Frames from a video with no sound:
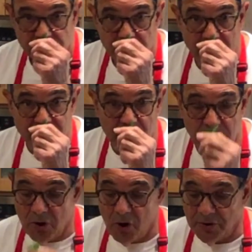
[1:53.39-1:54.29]
I have some in
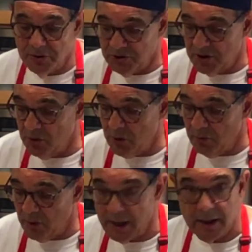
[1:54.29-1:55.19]
the garden, it's not quite
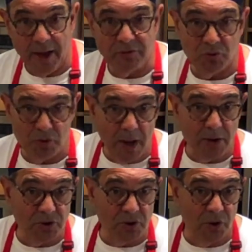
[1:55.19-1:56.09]
ready yet. And I have some
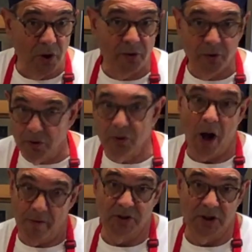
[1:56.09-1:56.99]
tomatoes in the garden, they're
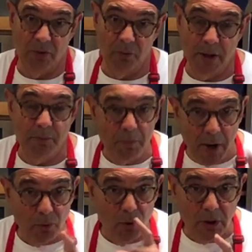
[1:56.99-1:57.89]
obviously not ready, but
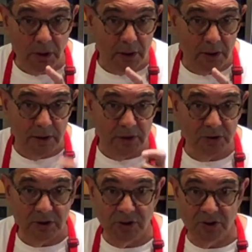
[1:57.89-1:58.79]
my arugula
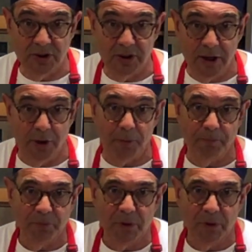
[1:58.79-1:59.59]
is here.